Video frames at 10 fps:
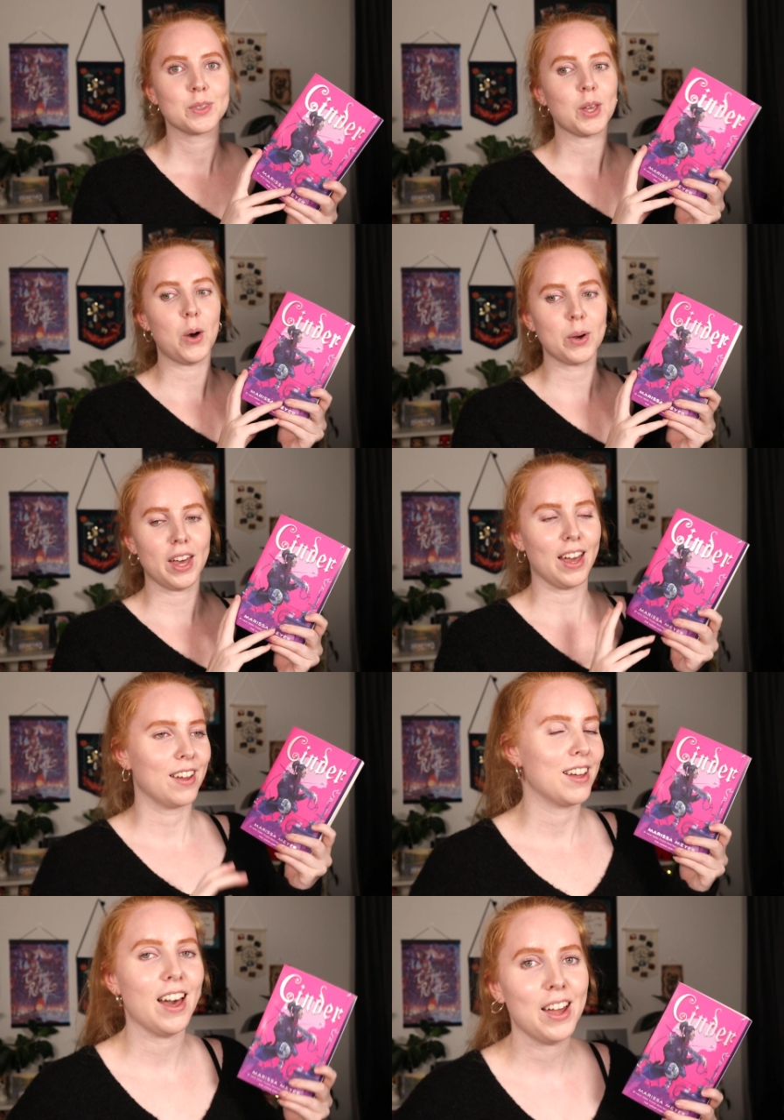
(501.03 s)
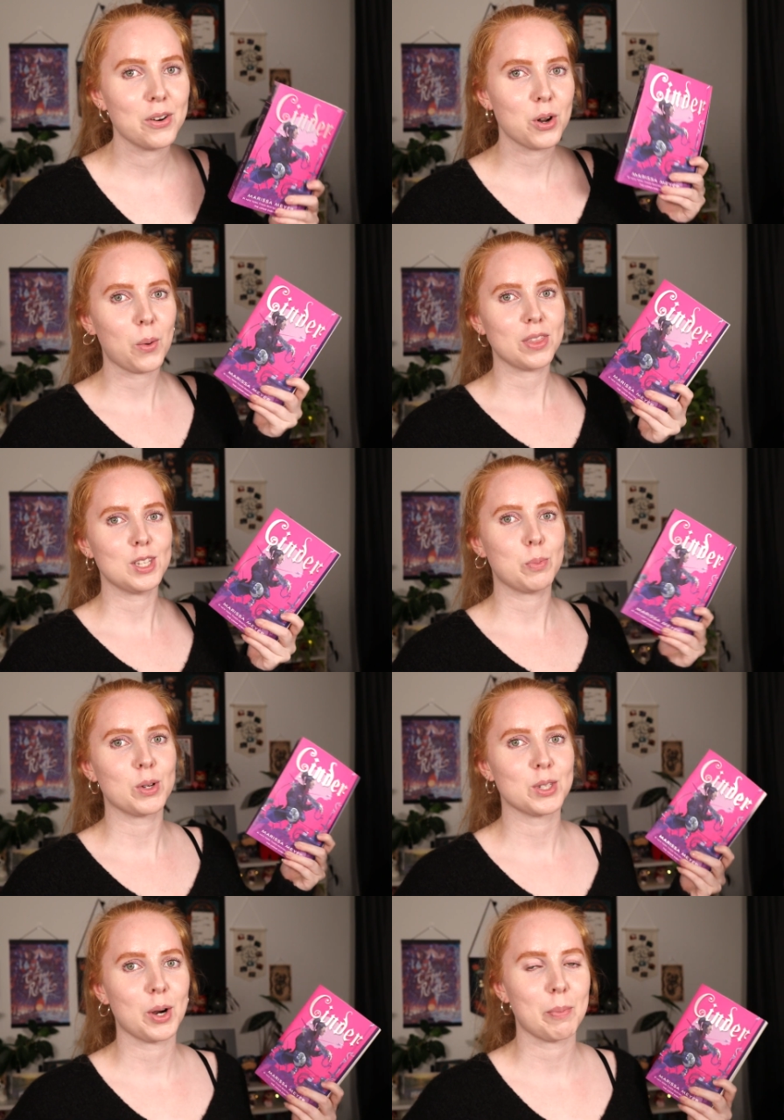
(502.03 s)
Okay, I don't know what these
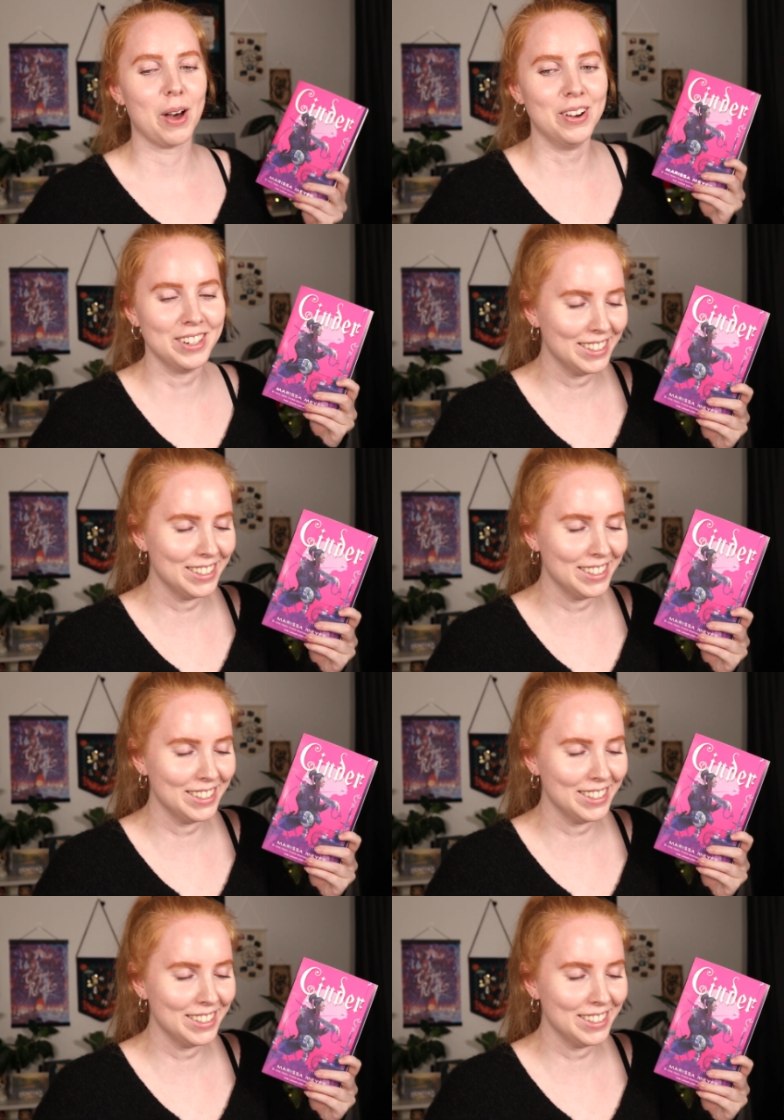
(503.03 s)
books are about.